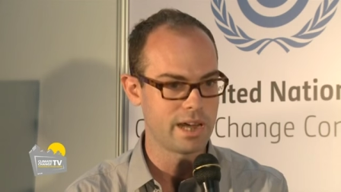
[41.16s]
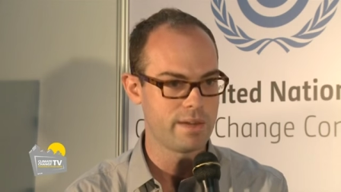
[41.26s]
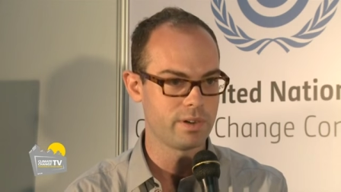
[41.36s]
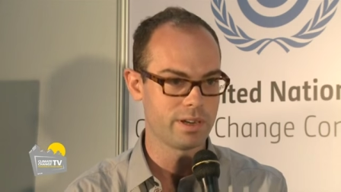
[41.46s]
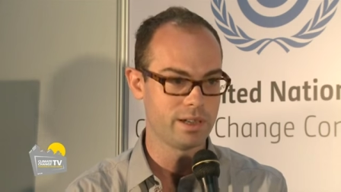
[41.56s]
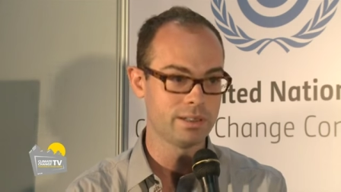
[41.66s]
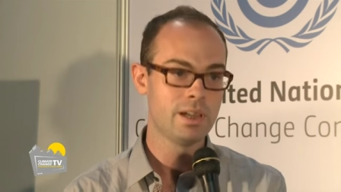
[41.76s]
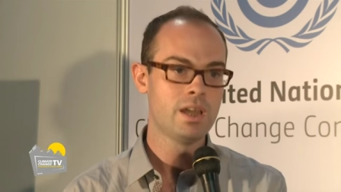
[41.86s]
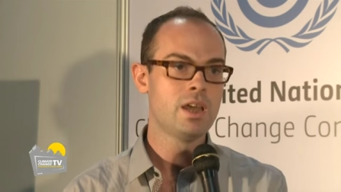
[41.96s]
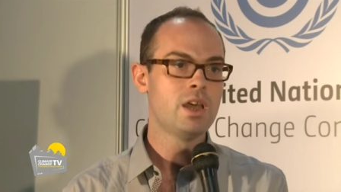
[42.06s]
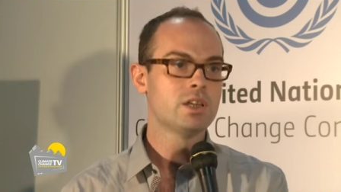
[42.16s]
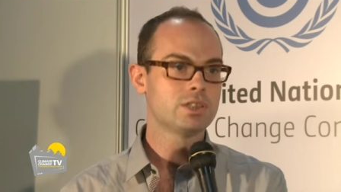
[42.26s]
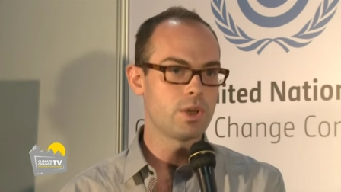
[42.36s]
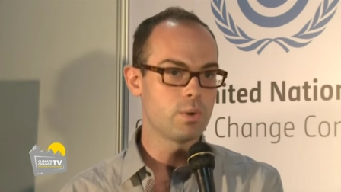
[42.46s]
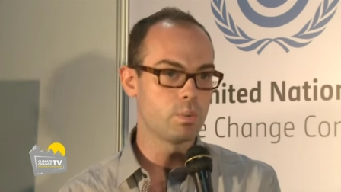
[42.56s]
Africa.
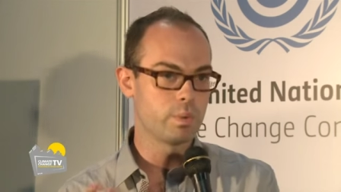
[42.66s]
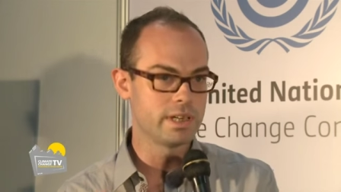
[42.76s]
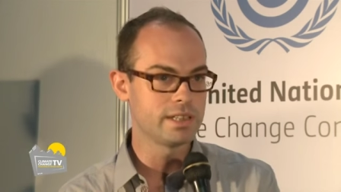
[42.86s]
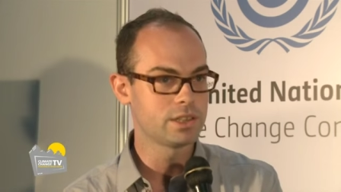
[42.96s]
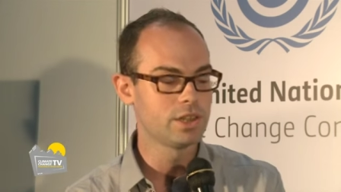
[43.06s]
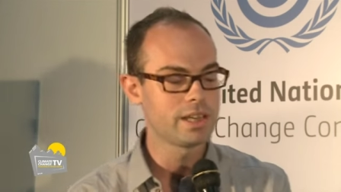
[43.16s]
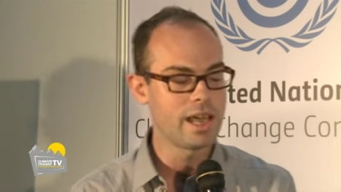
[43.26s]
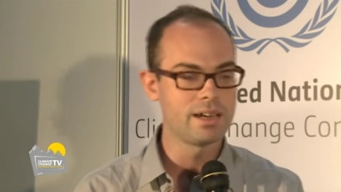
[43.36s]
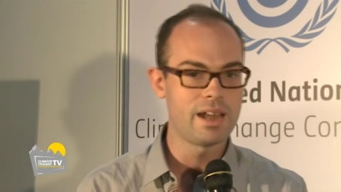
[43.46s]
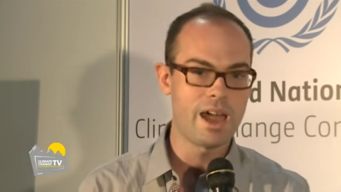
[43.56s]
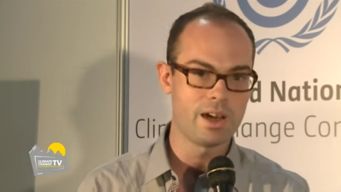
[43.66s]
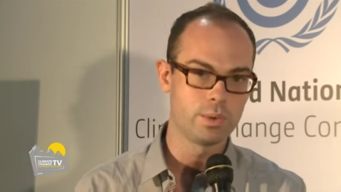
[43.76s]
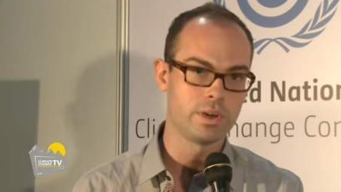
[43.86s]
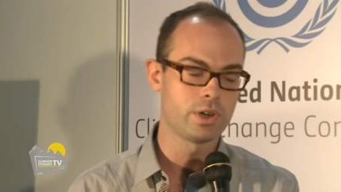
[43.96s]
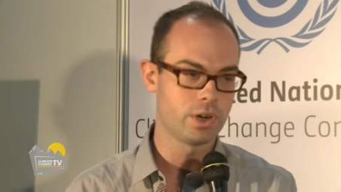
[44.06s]
So we need to look at how
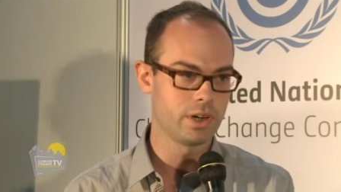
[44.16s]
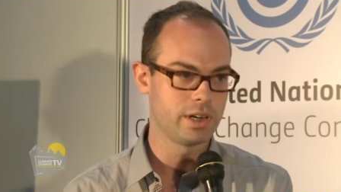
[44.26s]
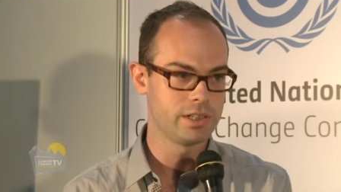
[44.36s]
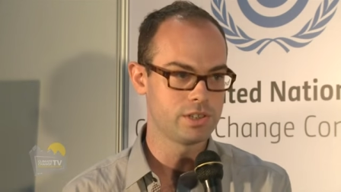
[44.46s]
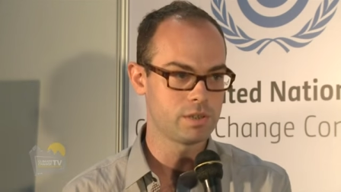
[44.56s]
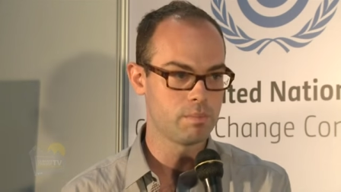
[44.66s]
to encourage